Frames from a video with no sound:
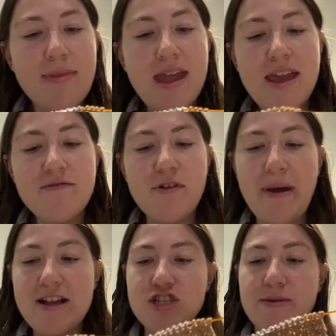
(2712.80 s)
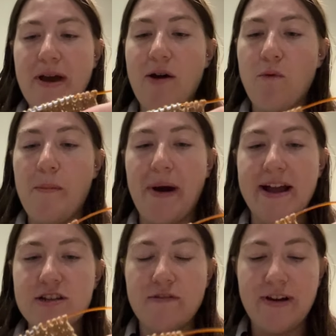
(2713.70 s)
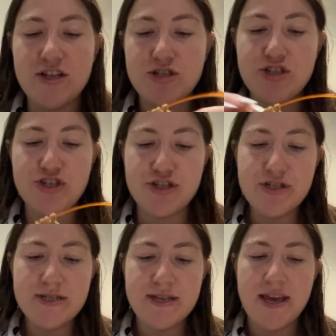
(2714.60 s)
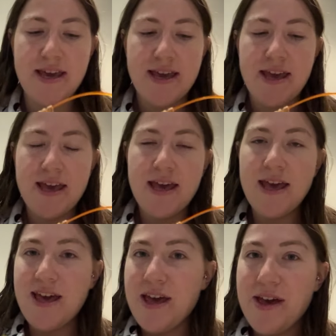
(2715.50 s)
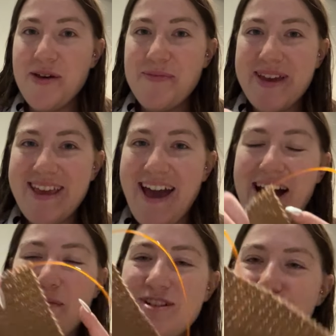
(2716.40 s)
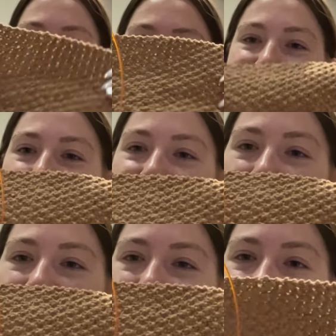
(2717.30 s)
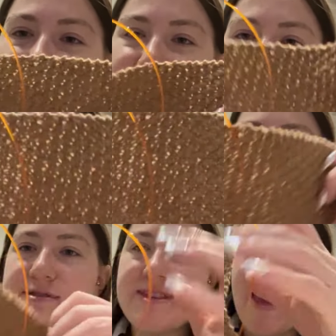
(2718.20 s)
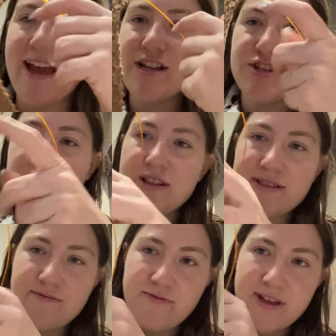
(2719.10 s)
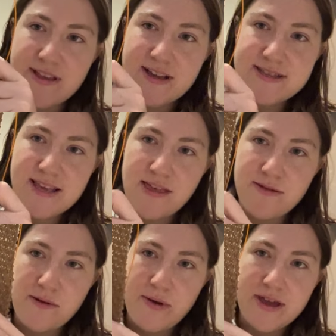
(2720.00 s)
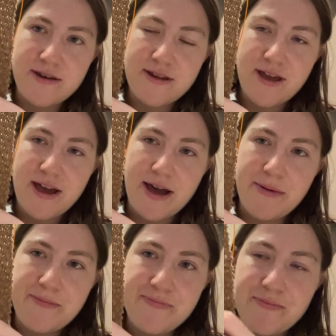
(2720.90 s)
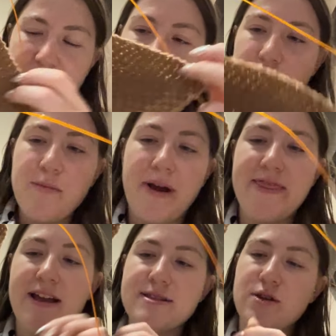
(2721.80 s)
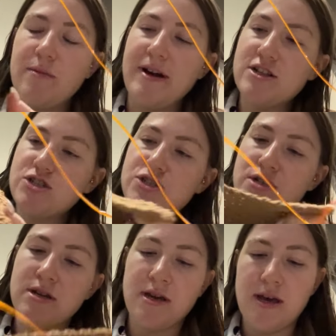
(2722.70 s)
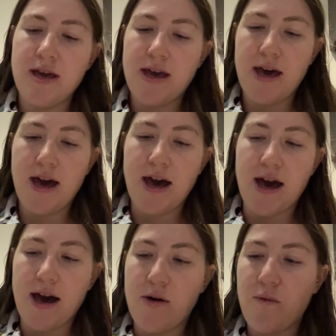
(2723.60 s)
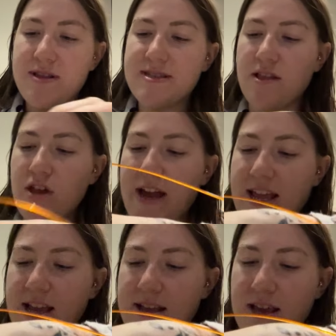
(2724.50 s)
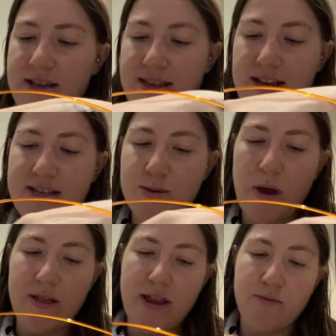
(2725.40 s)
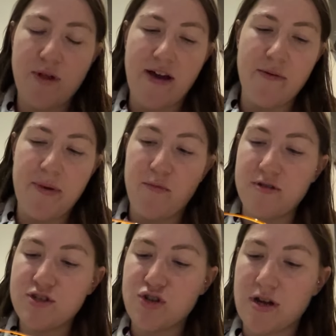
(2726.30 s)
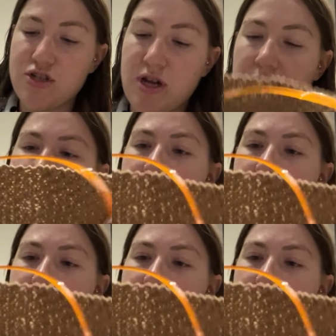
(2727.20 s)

information about what bind off I should choose. But yeah, I'm enjoying it so far. It is quite a loose gauge, you can really see through it, but I don't mind that so much. Once the lining is in as well, it will have a bit more structure.